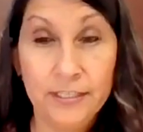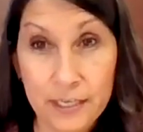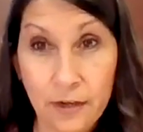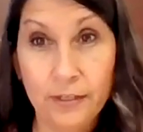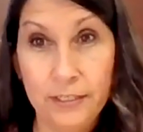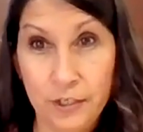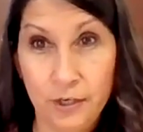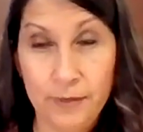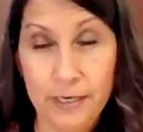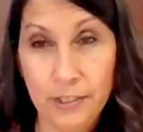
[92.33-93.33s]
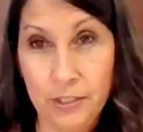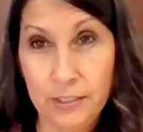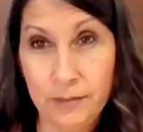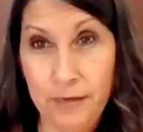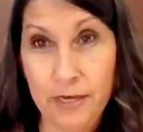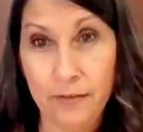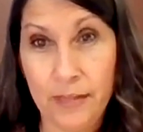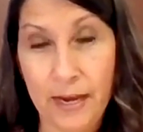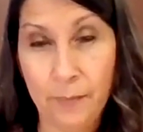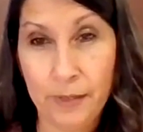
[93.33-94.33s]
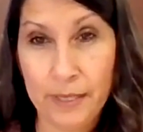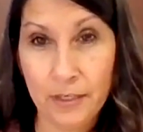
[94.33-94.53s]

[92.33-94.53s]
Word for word: The Nevada State Apartment Association says